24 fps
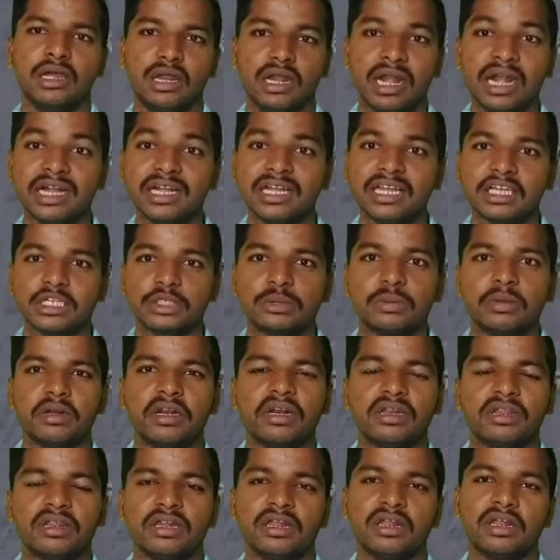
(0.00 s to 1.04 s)
elanti
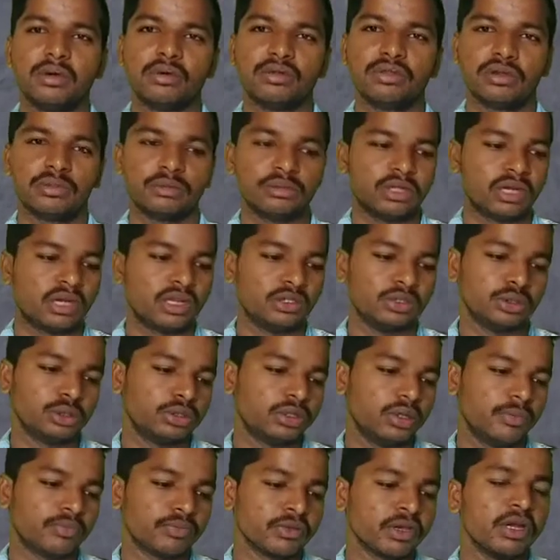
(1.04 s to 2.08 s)
experience anedi avasaram undani
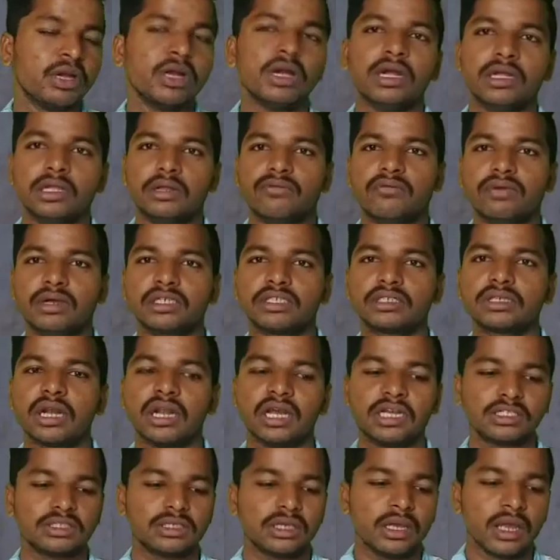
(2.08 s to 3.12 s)
chuddam. The first
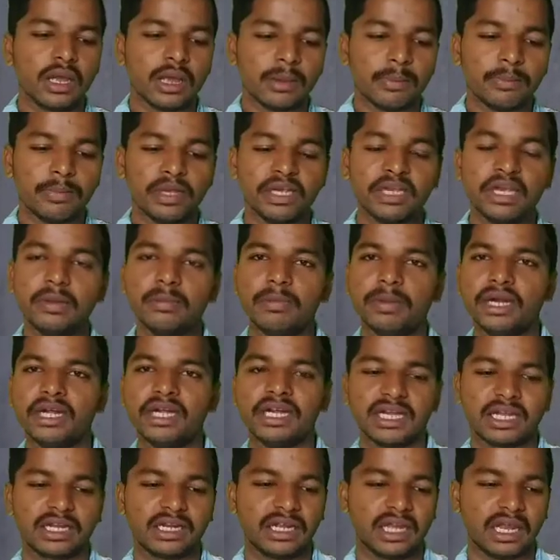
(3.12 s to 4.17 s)
class B E
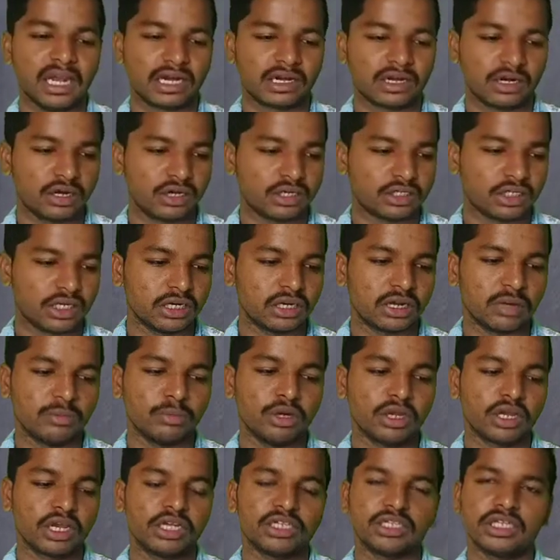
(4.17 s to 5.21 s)
B.tech in Electronics and
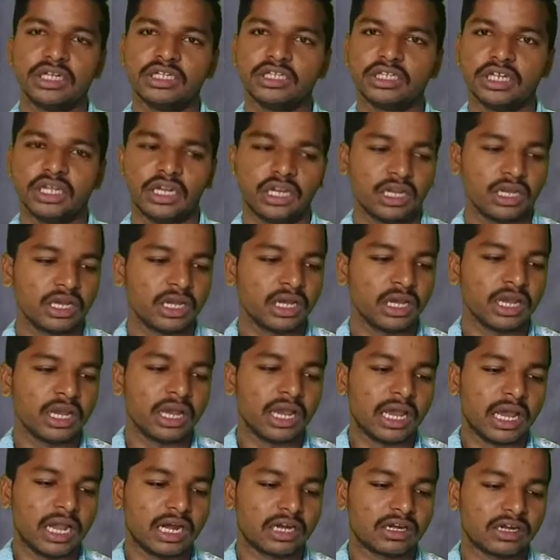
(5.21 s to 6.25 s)
Communication Engineering,
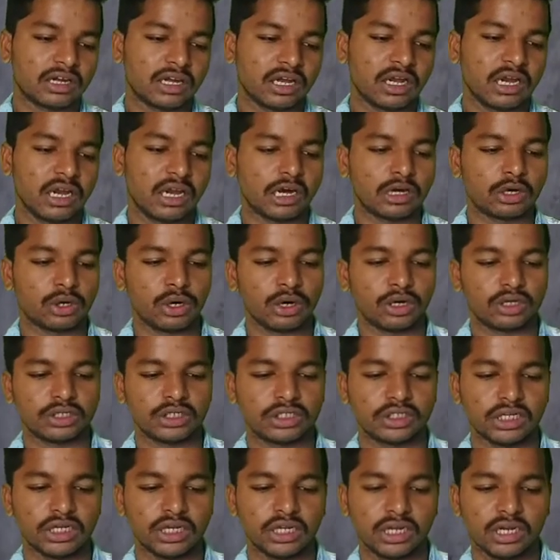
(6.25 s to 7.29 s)
Electrical Electronics
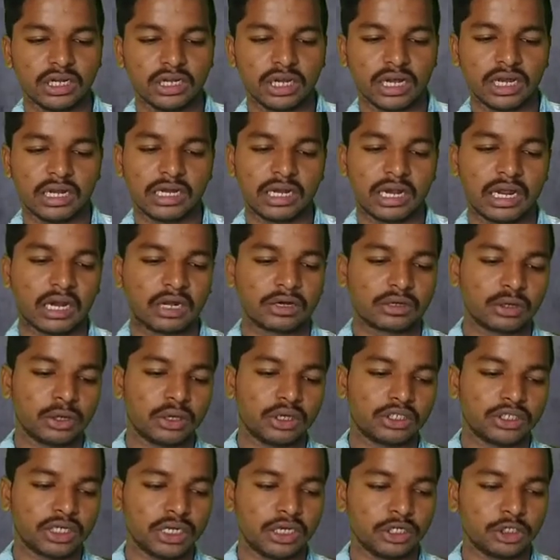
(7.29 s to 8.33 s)
Engineering and
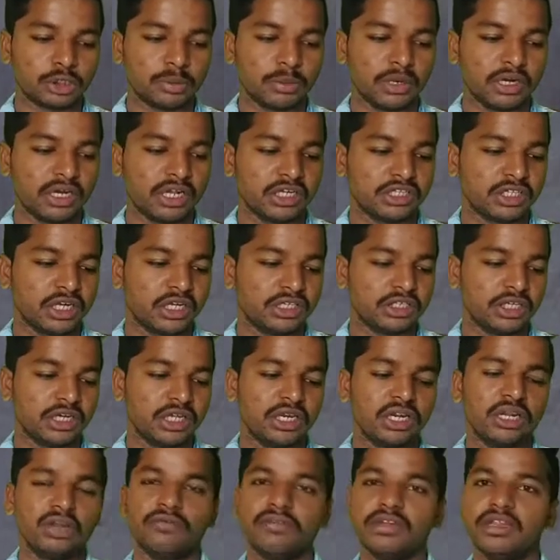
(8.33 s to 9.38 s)
Electronics and Instrumentation
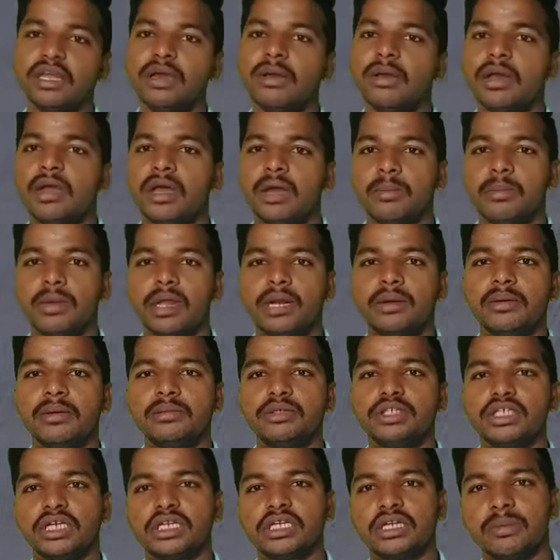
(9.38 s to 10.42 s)
Engineering with a minimum
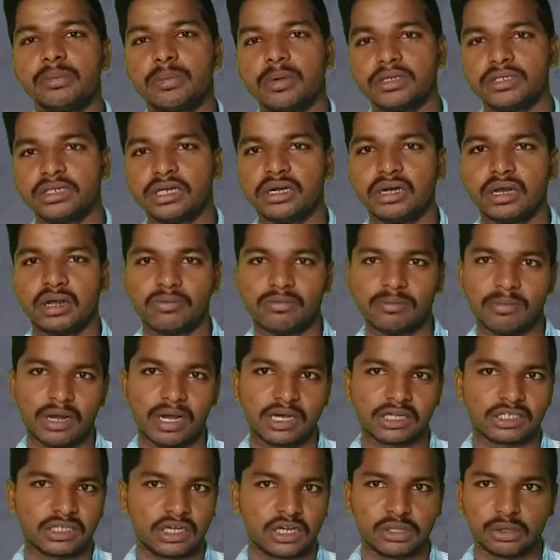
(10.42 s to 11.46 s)
sixty percent of
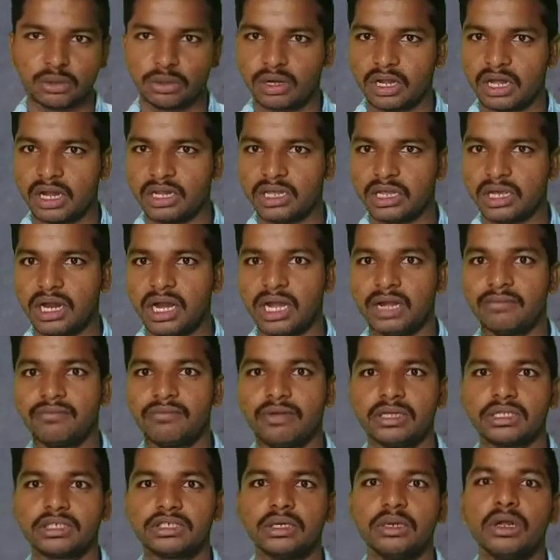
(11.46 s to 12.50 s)
marks in it. And
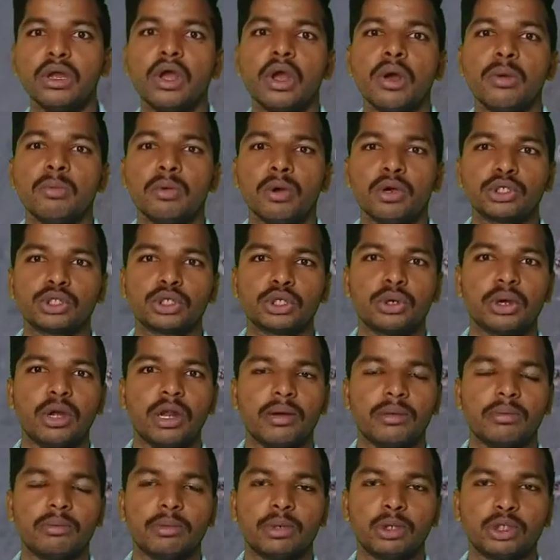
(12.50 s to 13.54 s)
first post
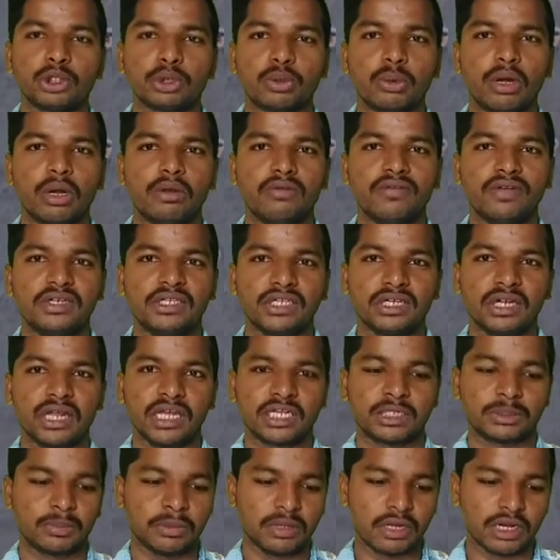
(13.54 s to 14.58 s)
post qualification
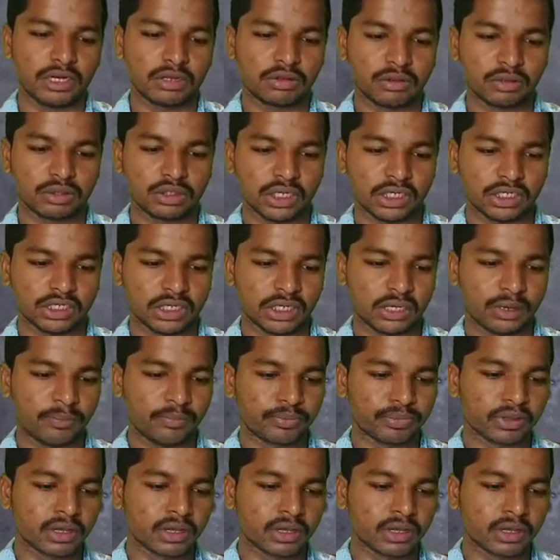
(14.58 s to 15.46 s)
experience on Cheshi